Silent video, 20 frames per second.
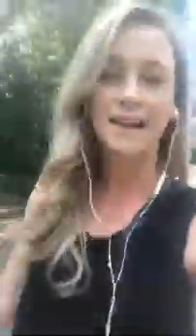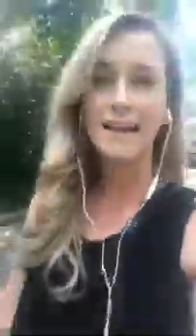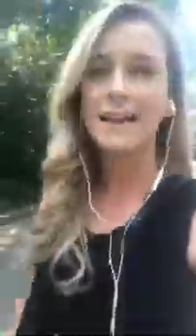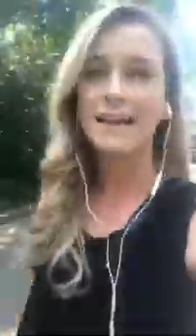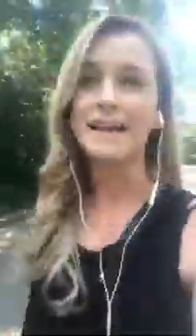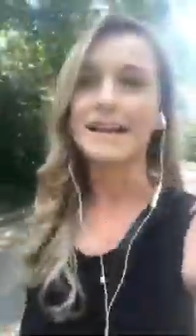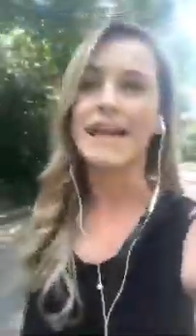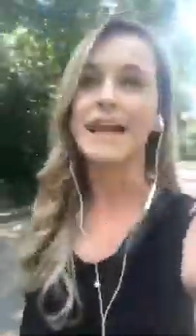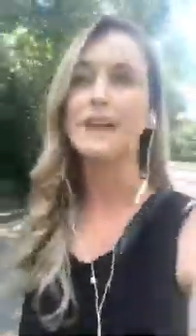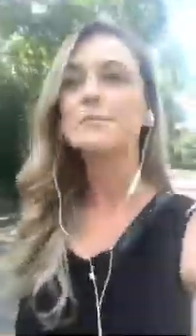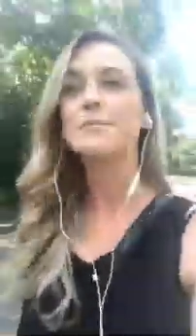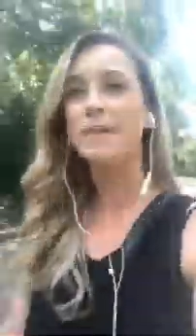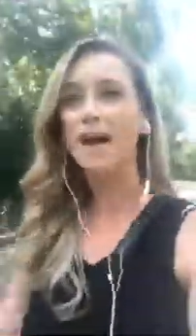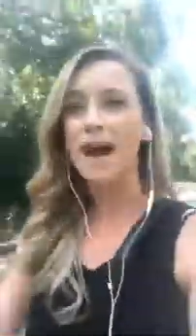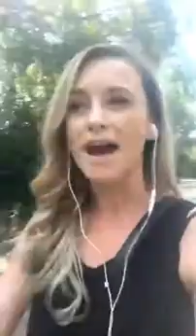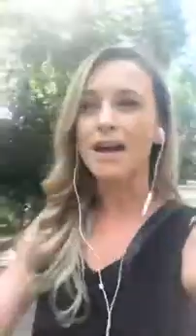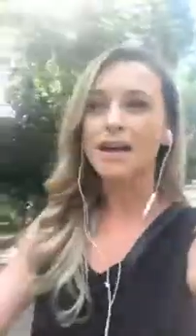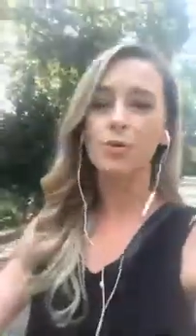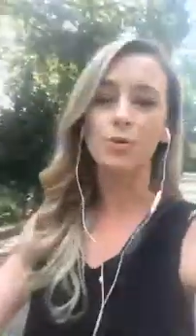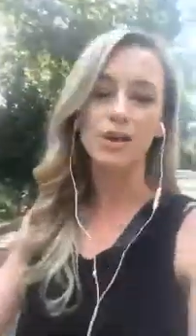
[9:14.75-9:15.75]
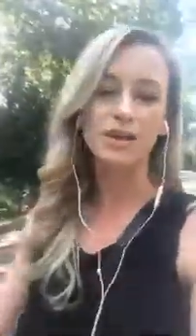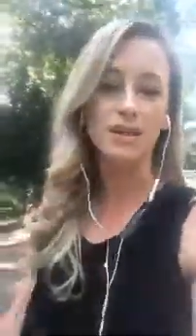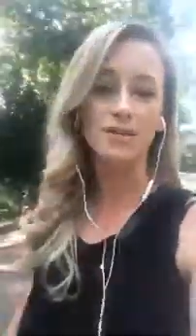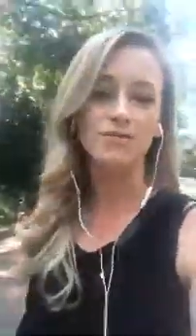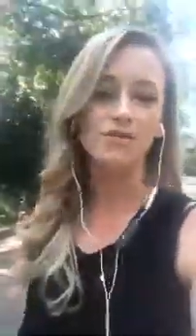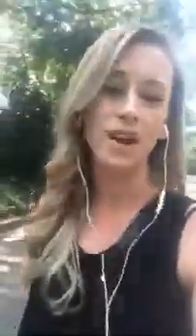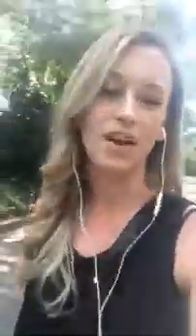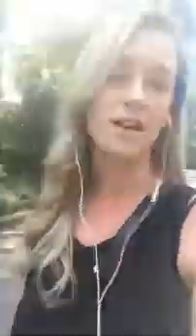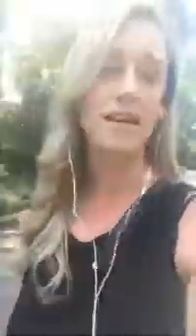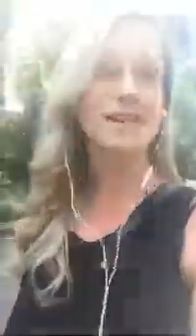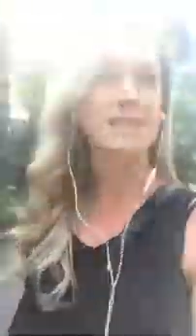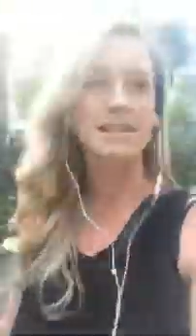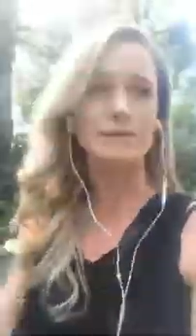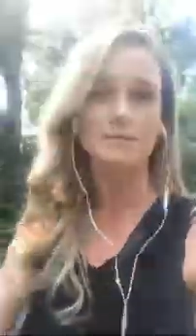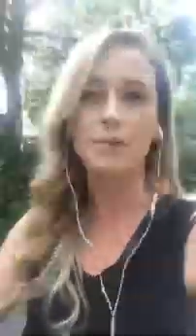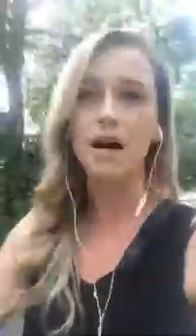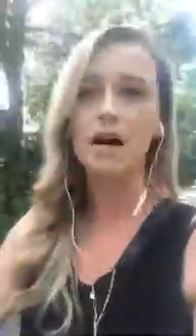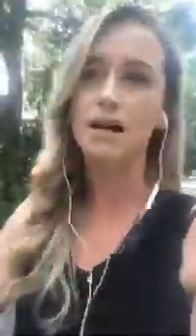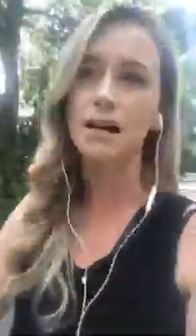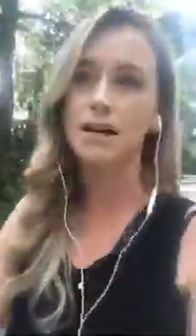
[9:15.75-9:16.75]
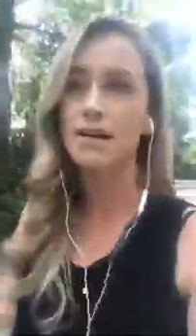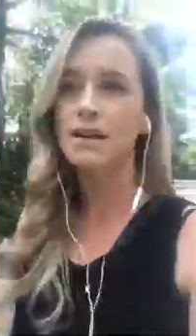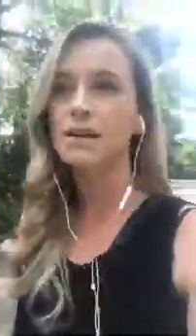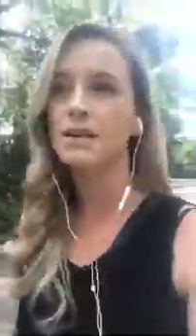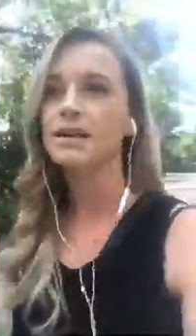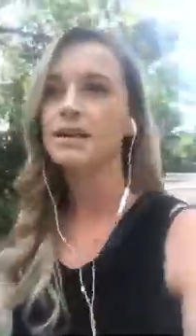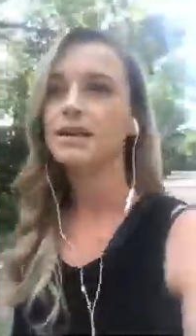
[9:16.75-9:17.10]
He came back with a very smug,